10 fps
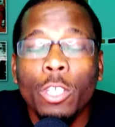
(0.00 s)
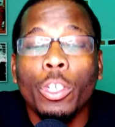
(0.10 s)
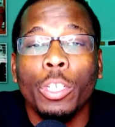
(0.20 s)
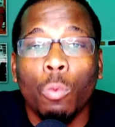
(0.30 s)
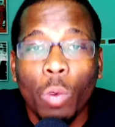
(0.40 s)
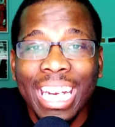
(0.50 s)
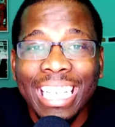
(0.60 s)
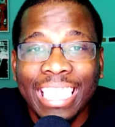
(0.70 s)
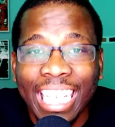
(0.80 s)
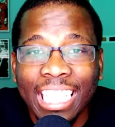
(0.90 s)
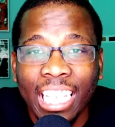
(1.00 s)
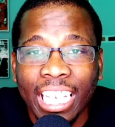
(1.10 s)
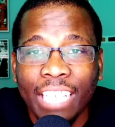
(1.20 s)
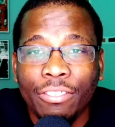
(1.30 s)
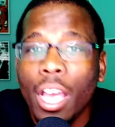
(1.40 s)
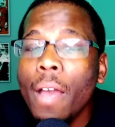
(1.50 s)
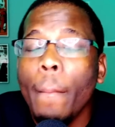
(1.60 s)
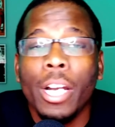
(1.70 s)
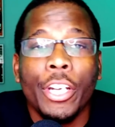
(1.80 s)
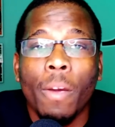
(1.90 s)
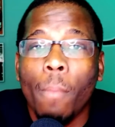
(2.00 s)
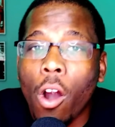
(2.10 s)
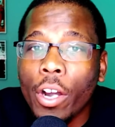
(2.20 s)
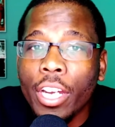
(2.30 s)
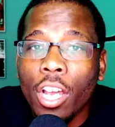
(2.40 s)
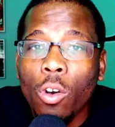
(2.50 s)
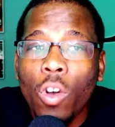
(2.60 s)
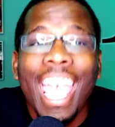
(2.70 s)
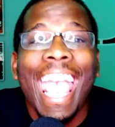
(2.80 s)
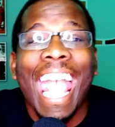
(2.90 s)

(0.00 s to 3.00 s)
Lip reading: You could read tea leaves, but under Mario,